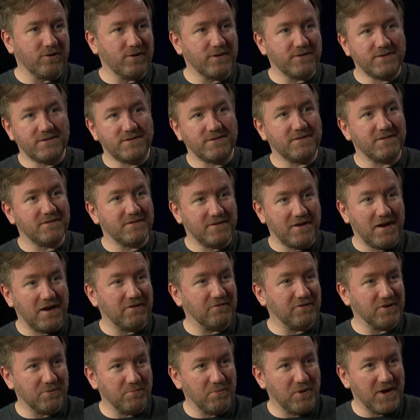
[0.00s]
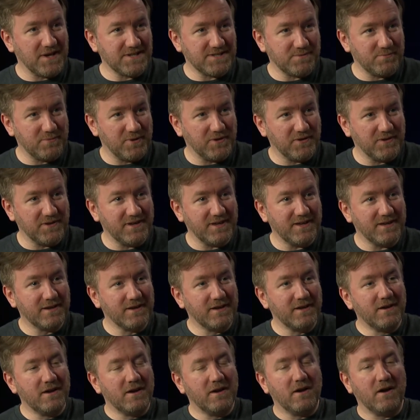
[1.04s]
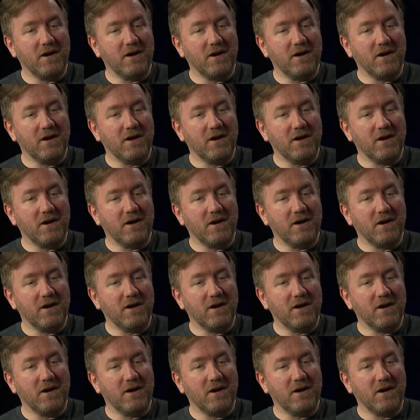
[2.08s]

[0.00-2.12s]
it's kind of an impossibility. Yeah.